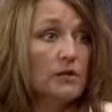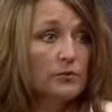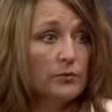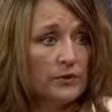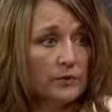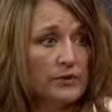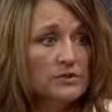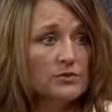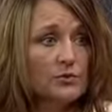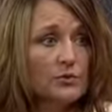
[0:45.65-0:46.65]
free
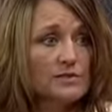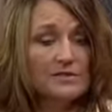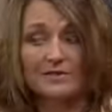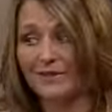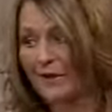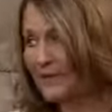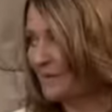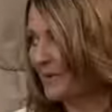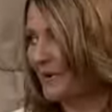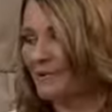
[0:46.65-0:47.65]
resources like
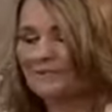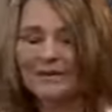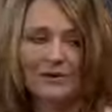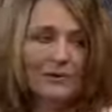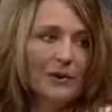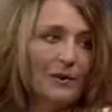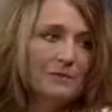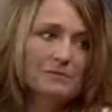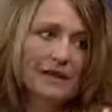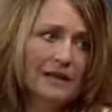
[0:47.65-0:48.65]
Bob, who
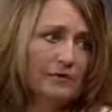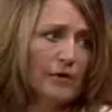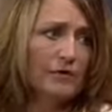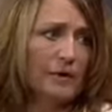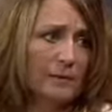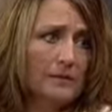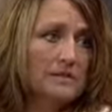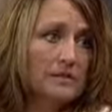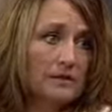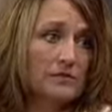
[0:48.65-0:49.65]
helps many of our
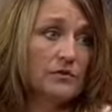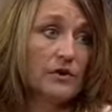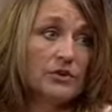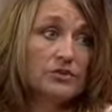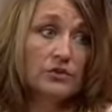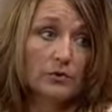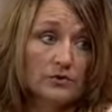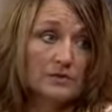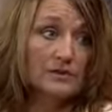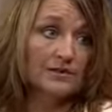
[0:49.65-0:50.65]
families. He gives very
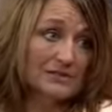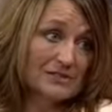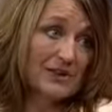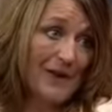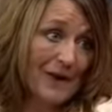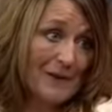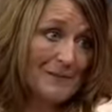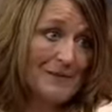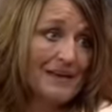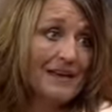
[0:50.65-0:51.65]
generously of his
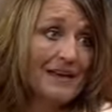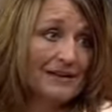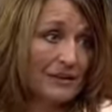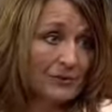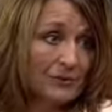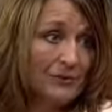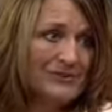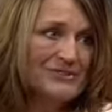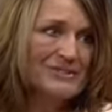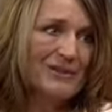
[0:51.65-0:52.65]
time and
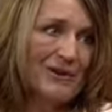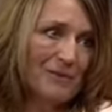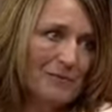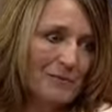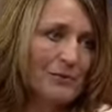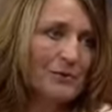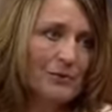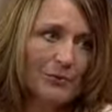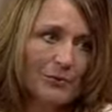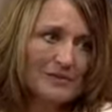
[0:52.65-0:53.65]
efforts to help people in a
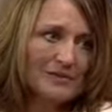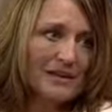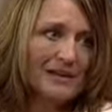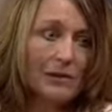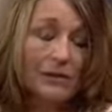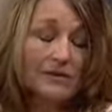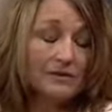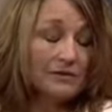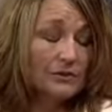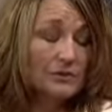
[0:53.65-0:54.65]
group setting or
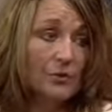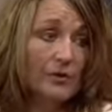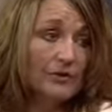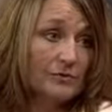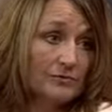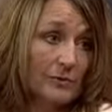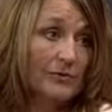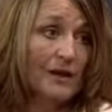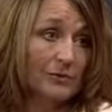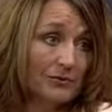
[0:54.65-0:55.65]
individual or even phone
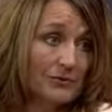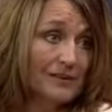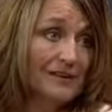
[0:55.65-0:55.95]
counseling.